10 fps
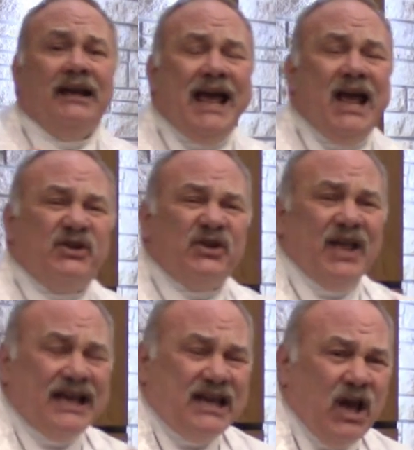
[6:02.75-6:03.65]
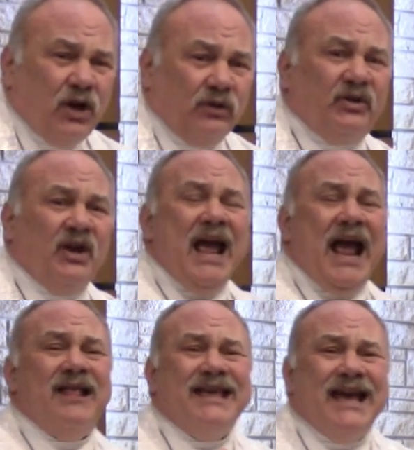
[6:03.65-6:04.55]
lays the guilt
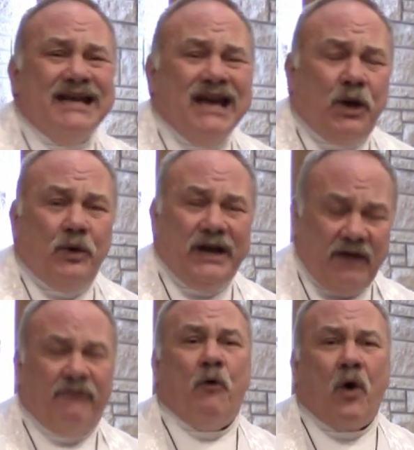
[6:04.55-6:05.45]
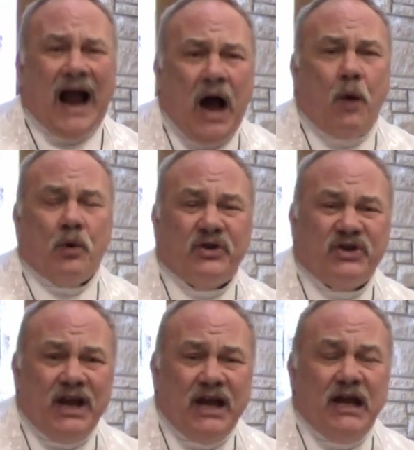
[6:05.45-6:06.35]
and the iniquity for our
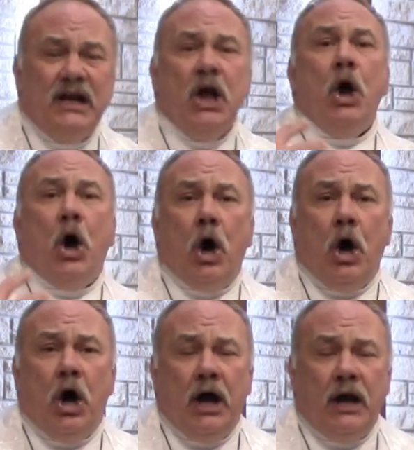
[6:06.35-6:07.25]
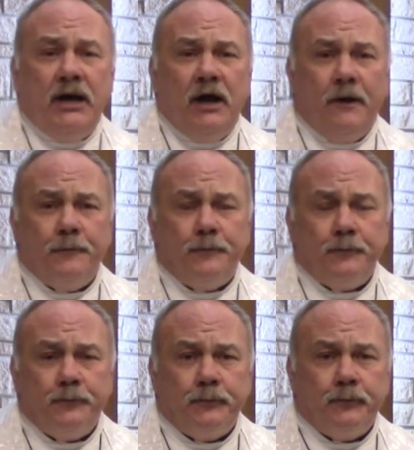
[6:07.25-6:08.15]
sin on